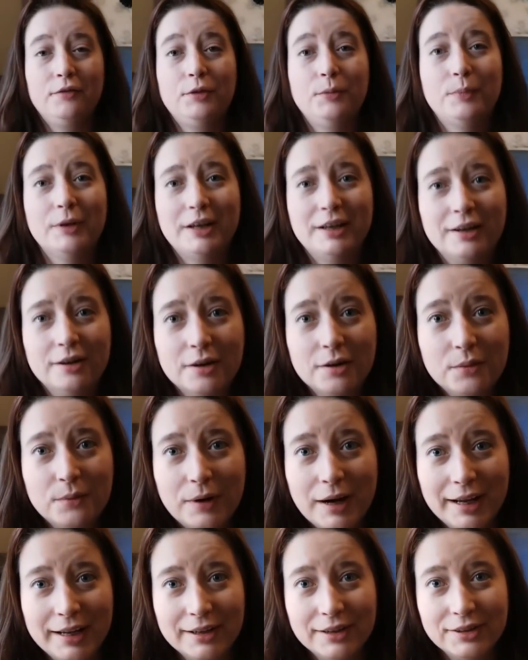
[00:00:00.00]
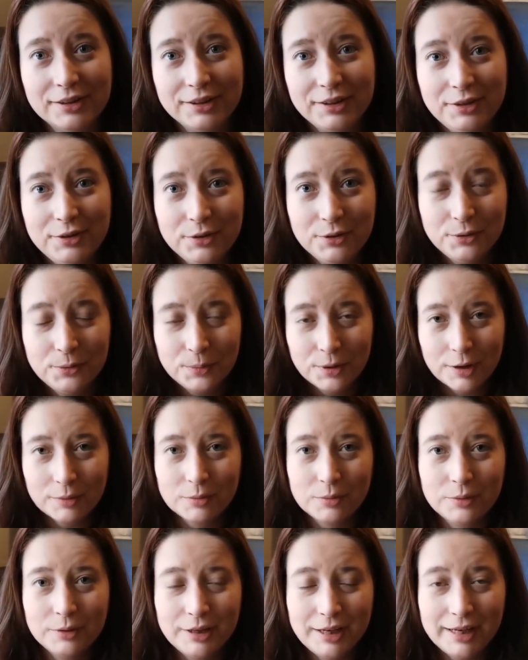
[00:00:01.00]
If you've been here a while, you
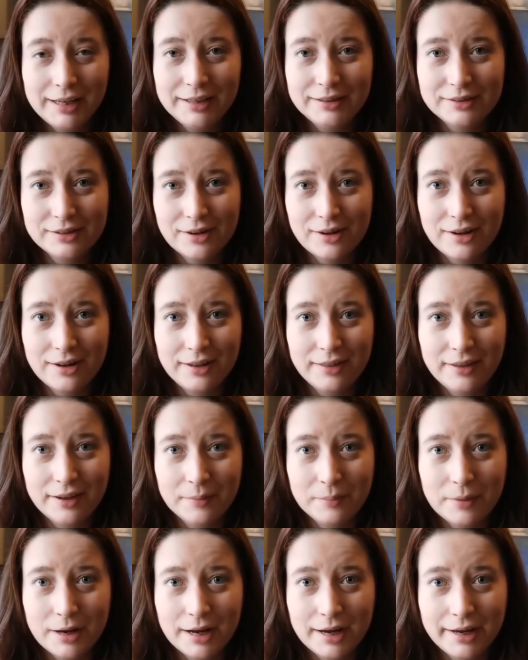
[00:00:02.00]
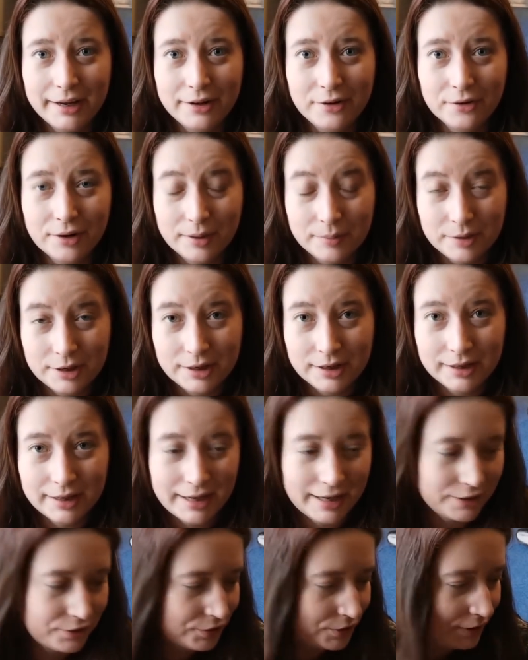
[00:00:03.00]
probably saw that my grandma
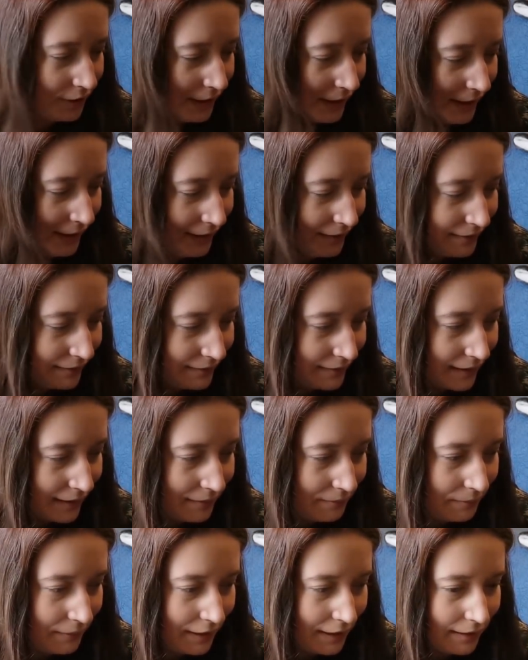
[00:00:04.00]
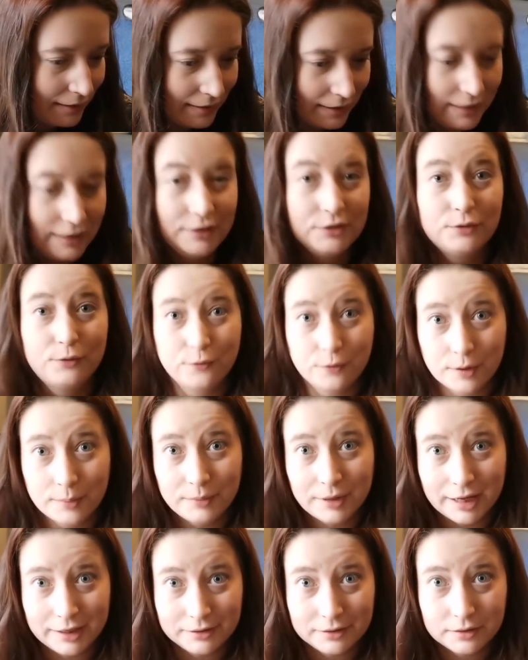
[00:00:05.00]
actually sent me things
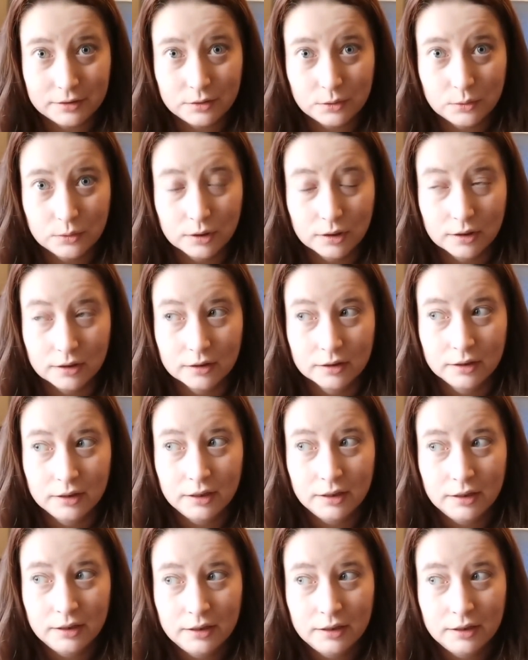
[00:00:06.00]
from that store